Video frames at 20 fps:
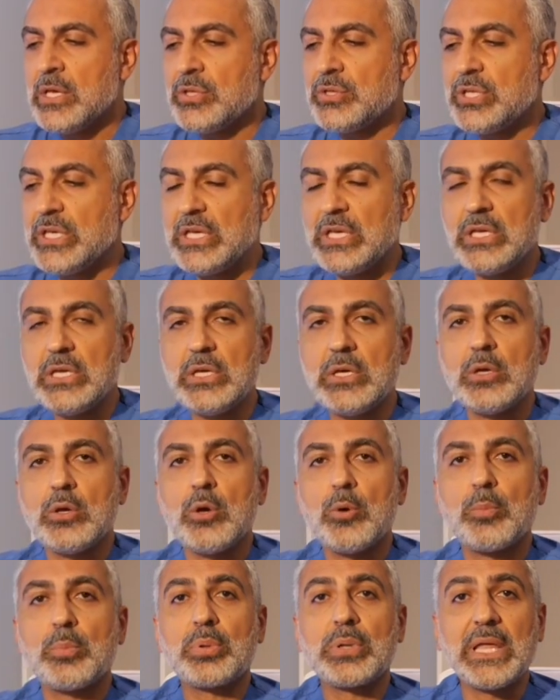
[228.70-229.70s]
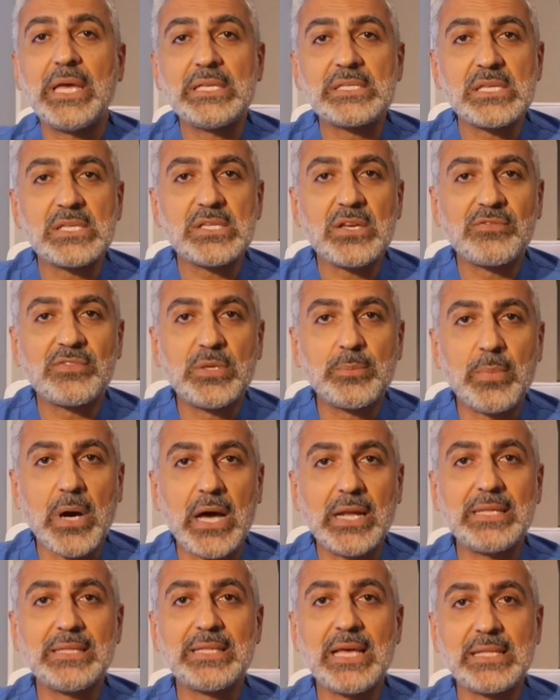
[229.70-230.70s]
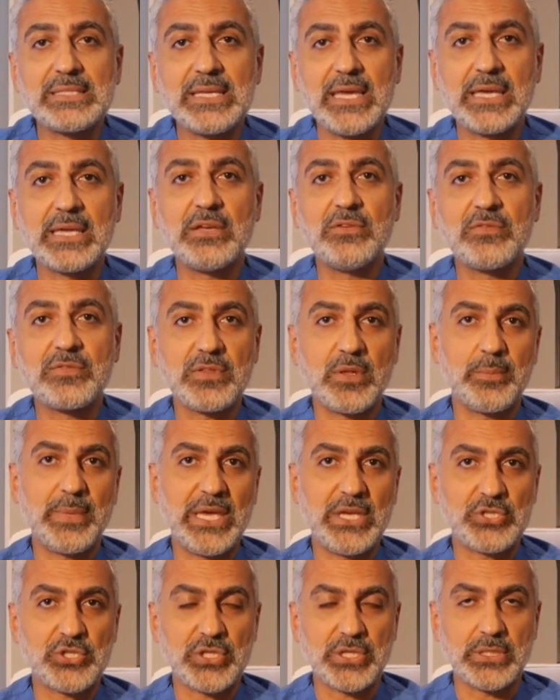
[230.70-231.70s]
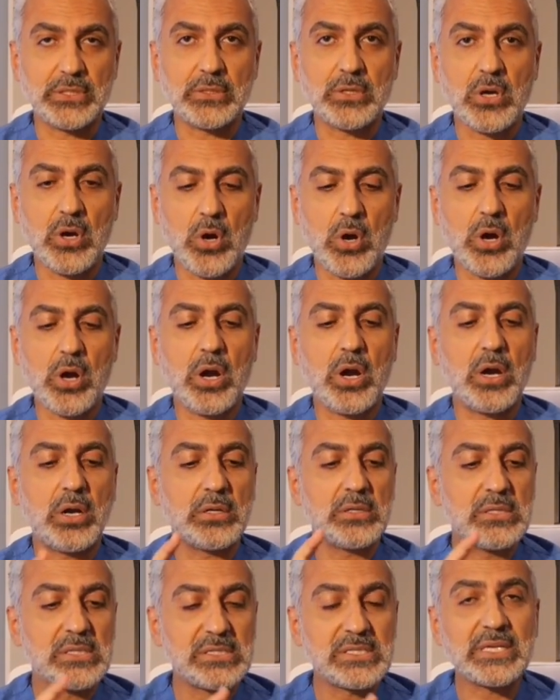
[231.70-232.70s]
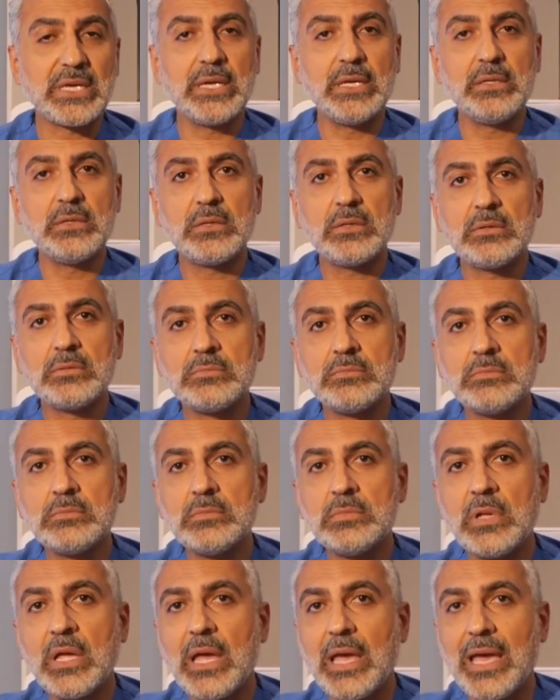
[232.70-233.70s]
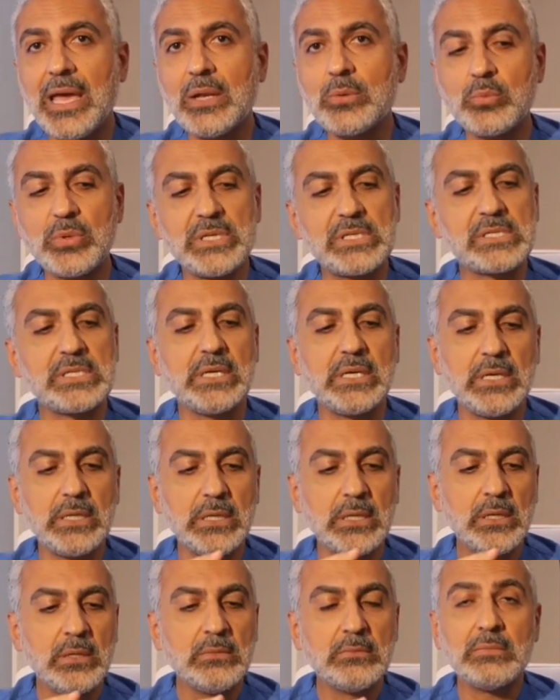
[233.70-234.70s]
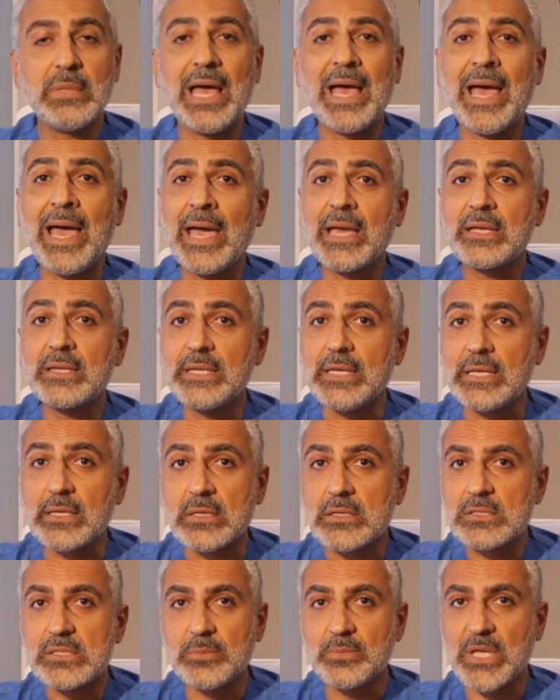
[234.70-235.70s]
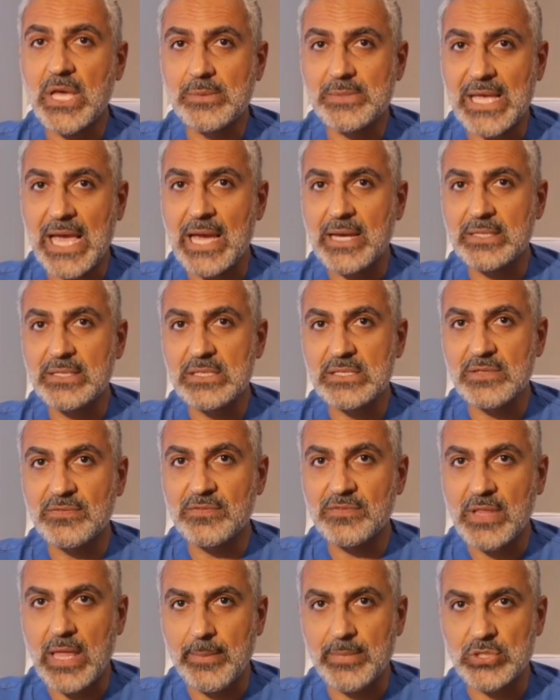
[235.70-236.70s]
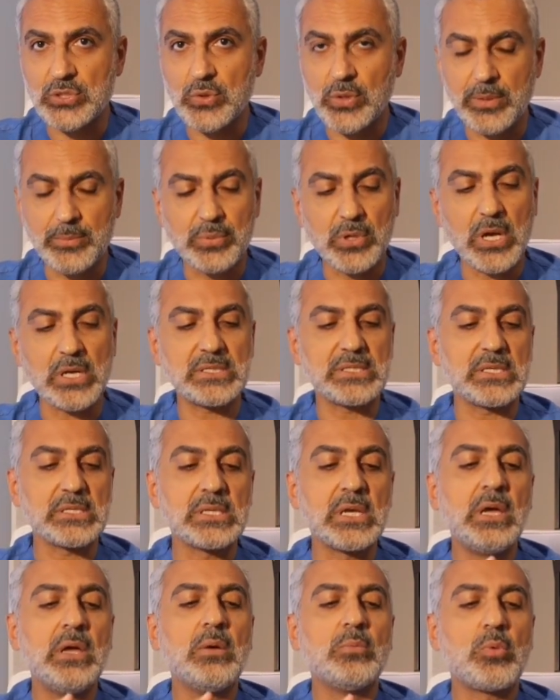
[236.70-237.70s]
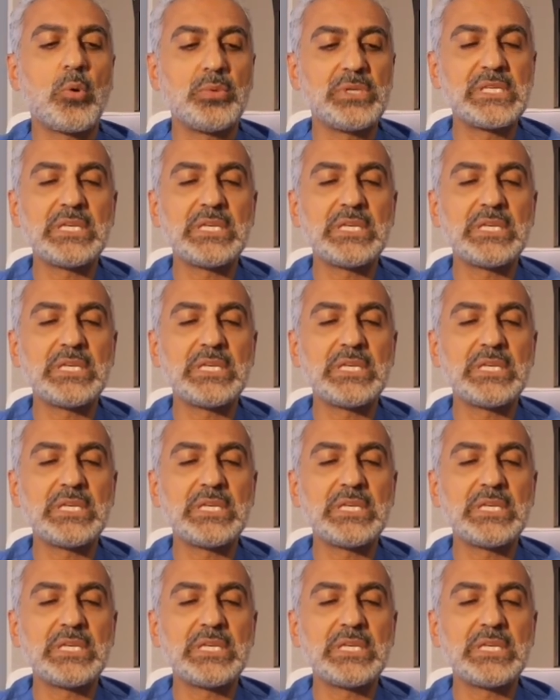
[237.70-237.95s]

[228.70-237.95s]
The places of the body that take inflammation are skin, and we see acne. Sometimes acne is inflammatory in process, but we